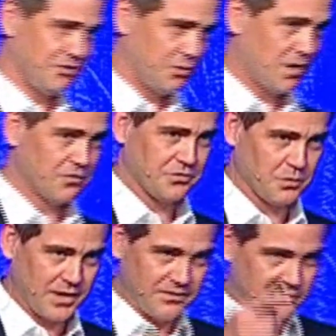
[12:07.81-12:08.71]
2 hours
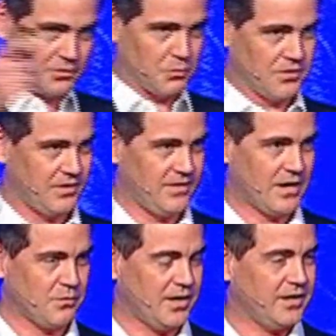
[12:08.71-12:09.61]
away, so they're within
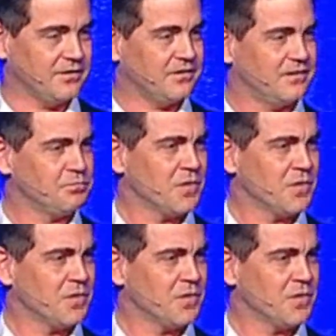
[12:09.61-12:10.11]
that radius.